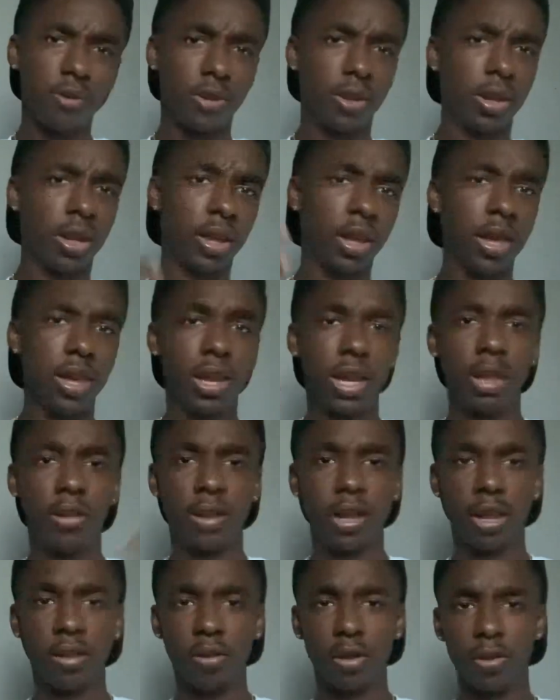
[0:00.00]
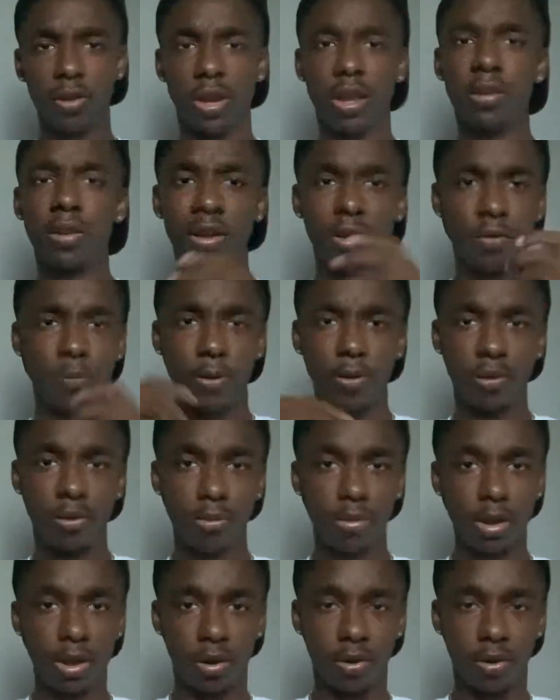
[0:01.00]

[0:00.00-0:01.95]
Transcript: Like it's like that's how that's how it's supposed to be.